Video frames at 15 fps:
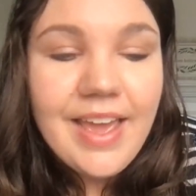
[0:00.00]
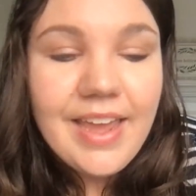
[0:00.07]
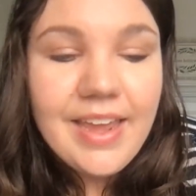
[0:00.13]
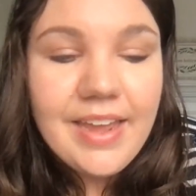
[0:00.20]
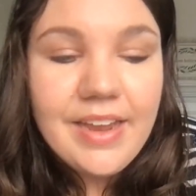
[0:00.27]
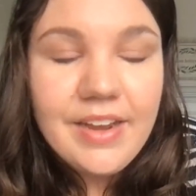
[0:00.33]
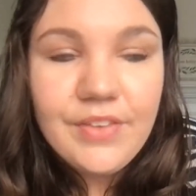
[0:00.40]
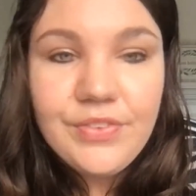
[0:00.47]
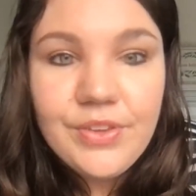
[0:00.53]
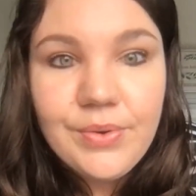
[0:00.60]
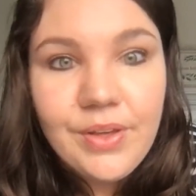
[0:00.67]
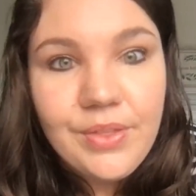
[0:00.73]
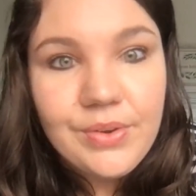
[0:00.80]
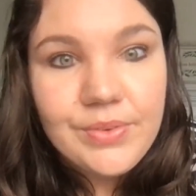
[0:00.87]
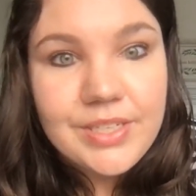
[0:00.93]
and a few
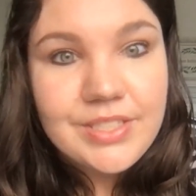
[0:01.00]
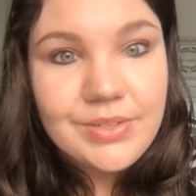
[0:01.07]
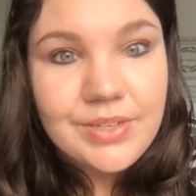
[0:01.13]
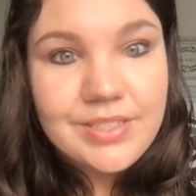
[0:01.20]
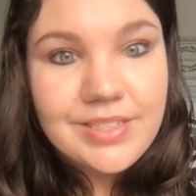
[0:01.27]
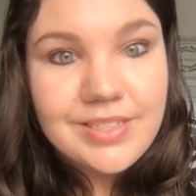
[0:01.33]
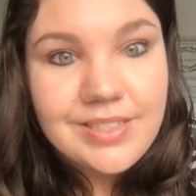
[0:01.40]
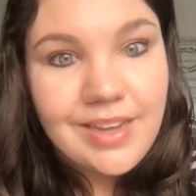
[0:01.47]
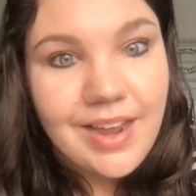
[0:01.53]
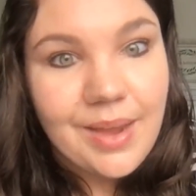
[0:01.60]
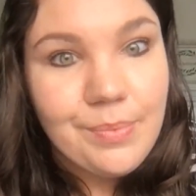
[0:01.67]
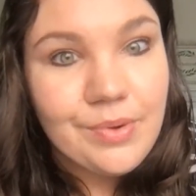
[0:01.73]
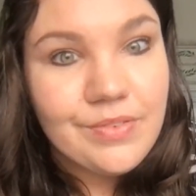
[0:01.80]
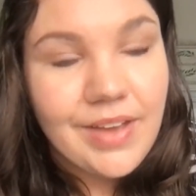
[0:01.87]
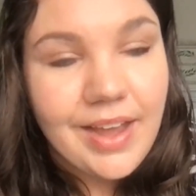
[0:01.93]
other resources that I
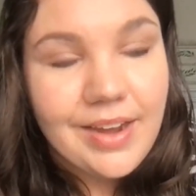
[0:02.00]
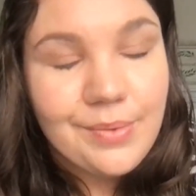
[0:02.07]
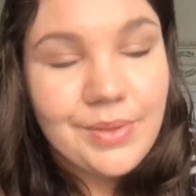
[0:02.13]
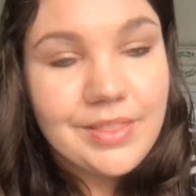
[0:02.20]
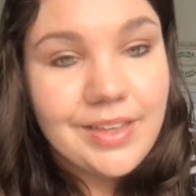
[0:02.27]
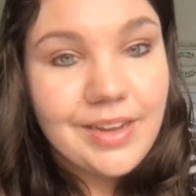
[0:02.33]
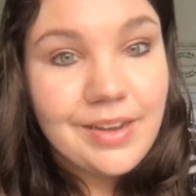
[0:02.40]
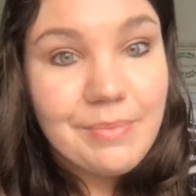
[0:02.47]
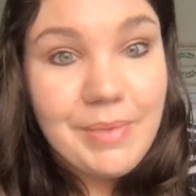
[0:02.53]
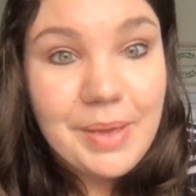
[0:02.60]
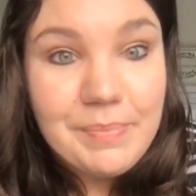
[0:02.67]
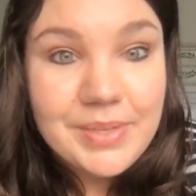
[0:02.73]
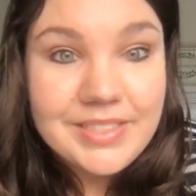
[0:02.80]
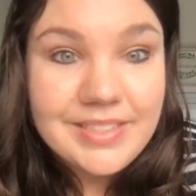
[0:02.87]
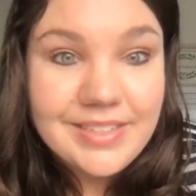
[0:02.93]
provide within
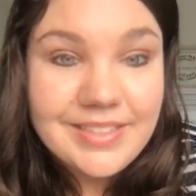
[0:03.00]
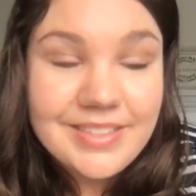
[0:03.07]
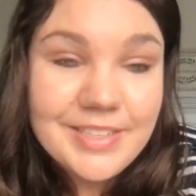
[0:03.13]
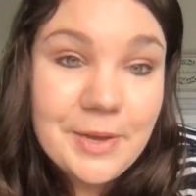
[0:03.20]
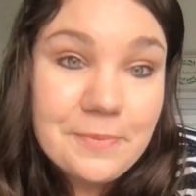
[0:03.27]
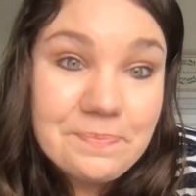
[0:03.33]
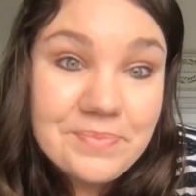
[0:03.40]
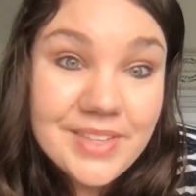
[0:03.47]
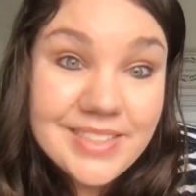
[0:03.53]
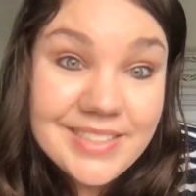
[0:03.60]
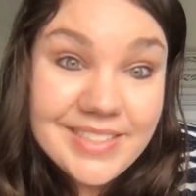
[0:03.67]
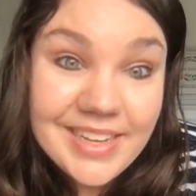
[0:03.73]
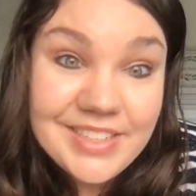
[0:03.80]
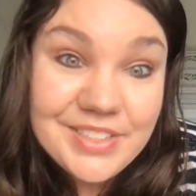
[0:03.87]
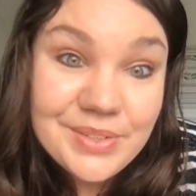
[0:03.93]
my business. So
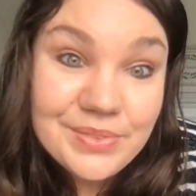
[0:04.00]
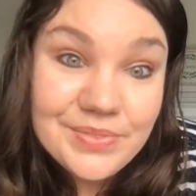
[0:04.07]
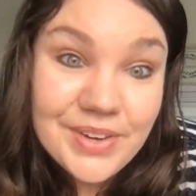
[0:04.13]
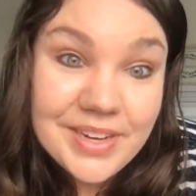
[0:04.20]
stay tuned,